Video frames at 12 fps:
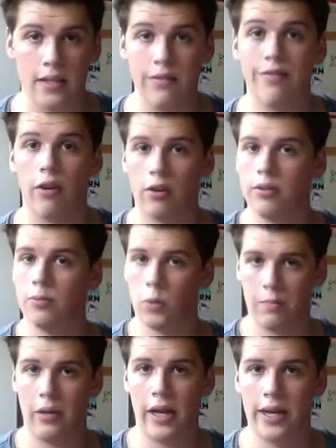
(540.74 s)
he followed
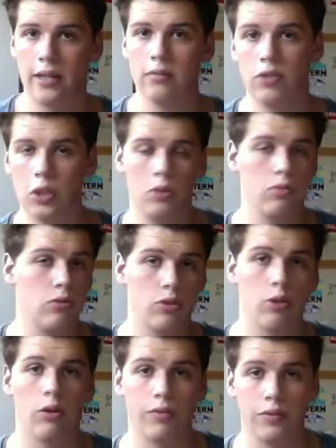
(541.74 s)
one player to
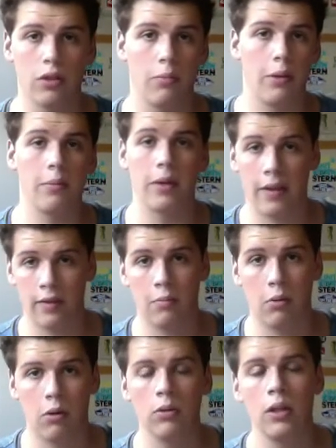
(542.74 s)
sort of stop him getting the
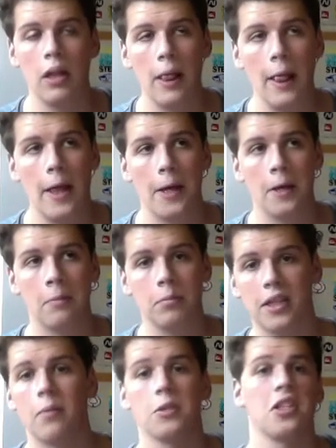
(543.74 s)
ball.
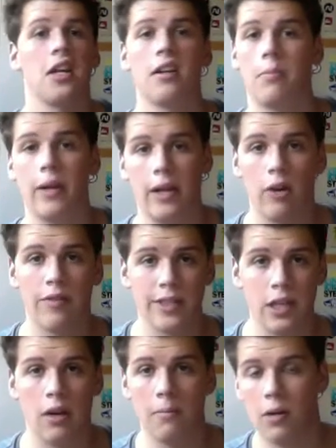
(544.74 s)
But there was another player,
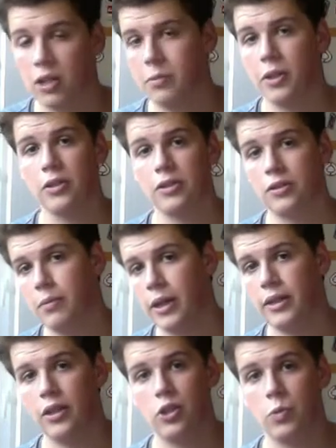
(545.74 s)
obviously unmarked, because
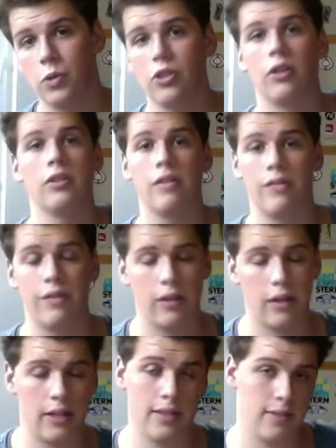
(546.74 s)
Matic was not
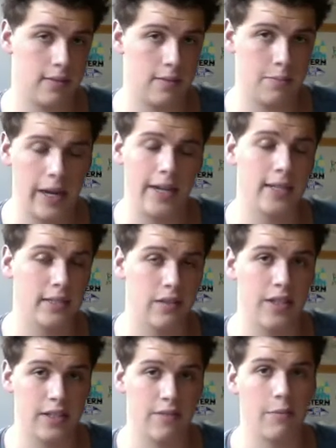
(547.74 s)
as playing as
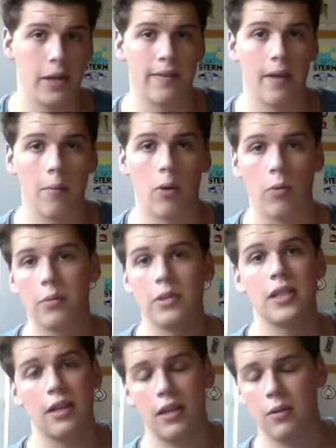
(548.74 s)
defensive mid at that moment, but
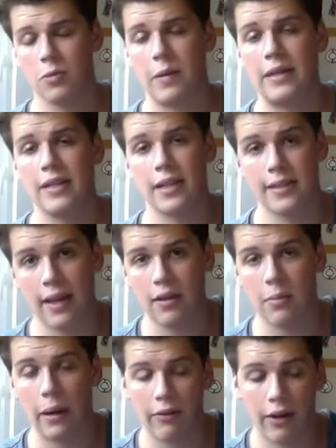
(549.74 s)
he was basically
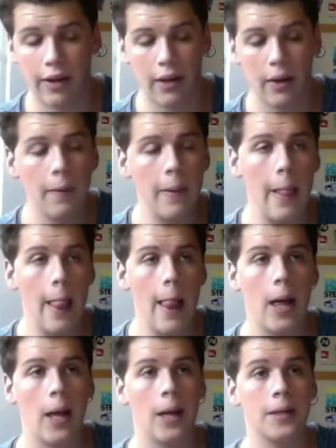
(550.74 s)
centre back right now.
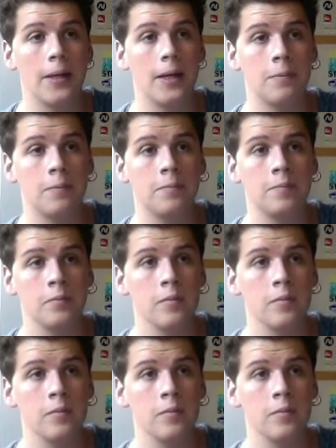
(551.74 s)
And